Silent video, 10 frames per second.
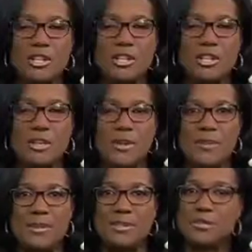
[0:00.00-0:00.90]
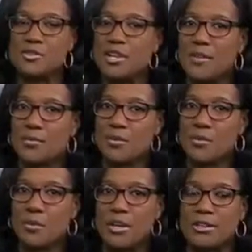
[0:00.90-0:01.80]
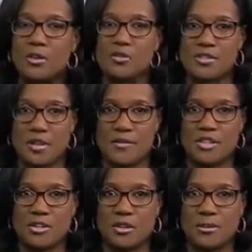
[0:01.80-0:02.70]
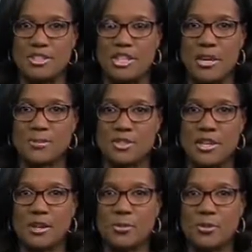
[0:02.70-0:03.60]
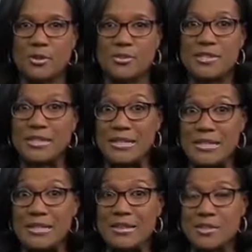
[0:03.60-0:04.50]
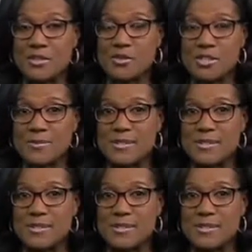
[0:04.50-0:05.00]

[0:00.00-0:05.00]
Well, it may be a little tougher for a local Salvation Army chapter to help those in need this Christmas